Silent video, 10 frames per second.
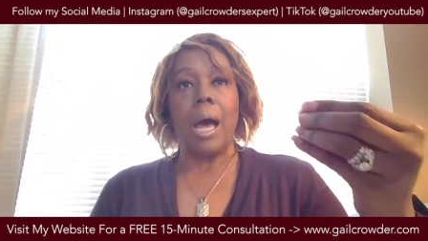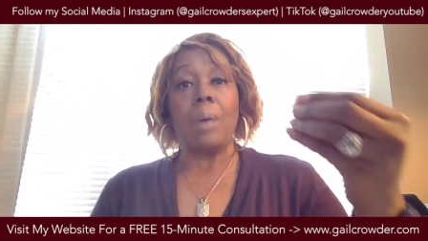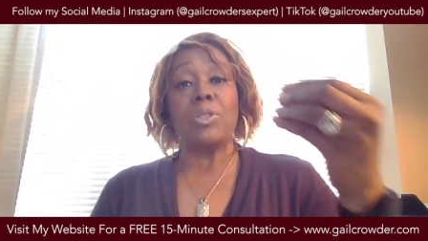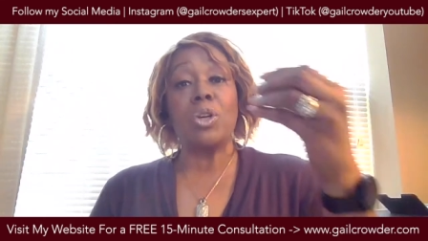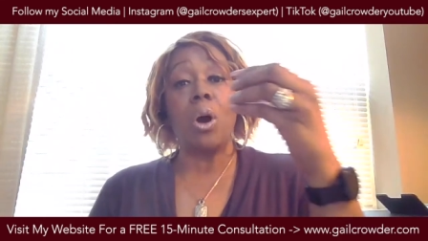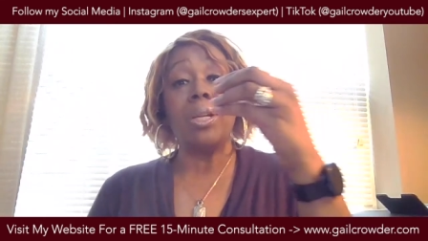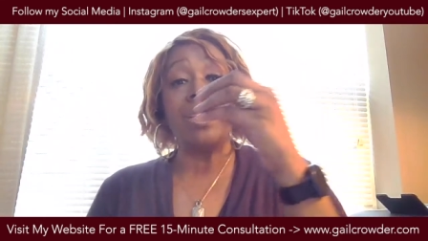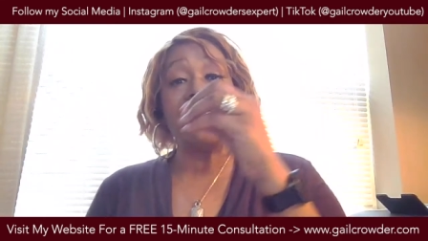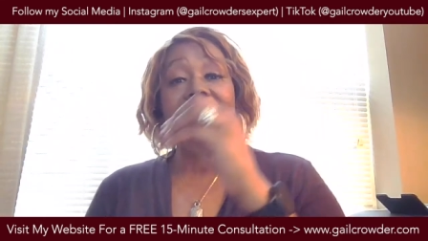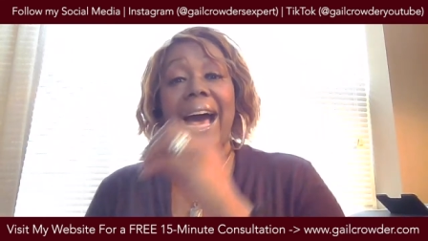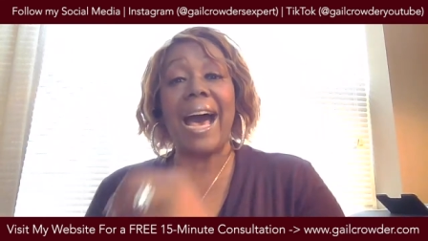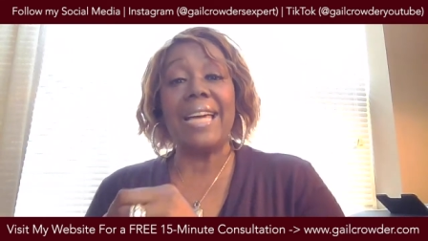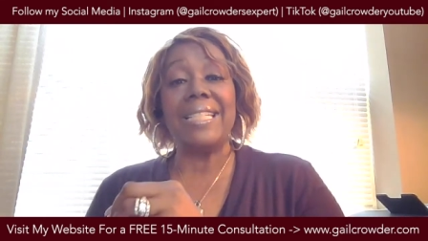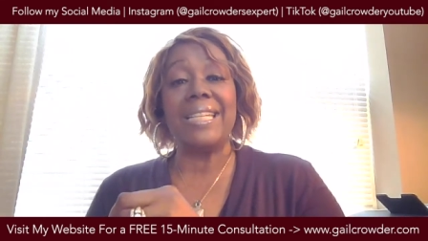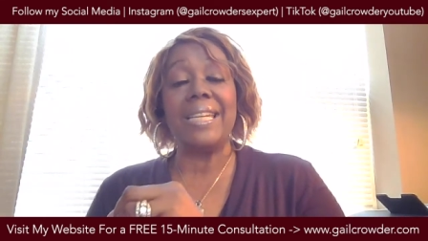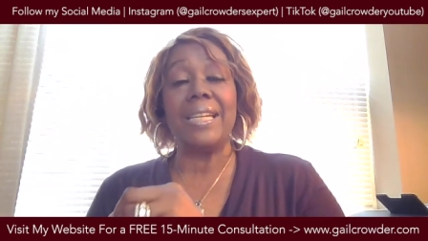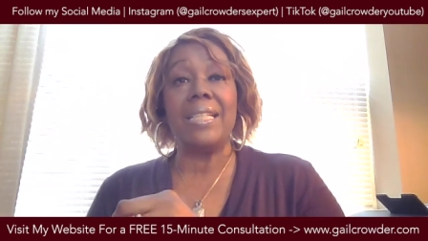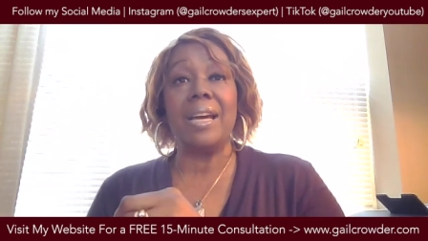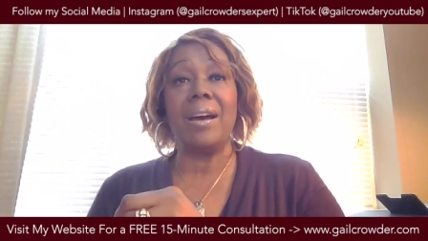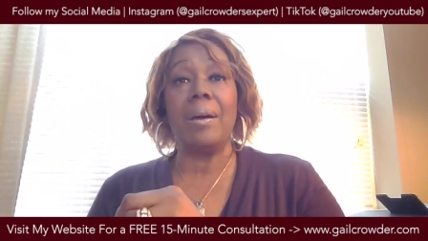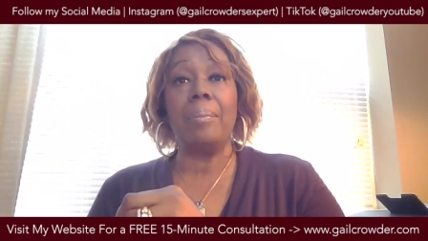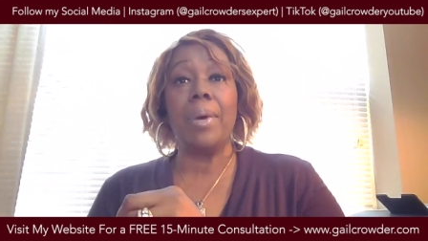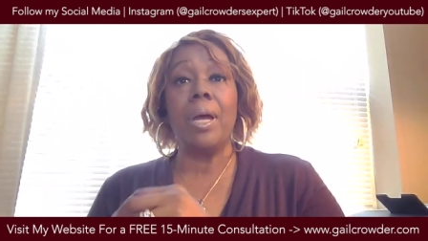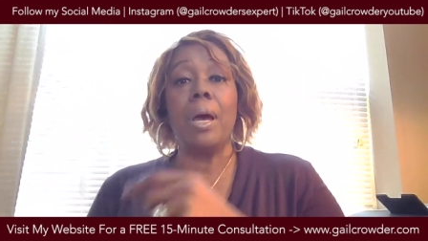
I was calling the idea dumb,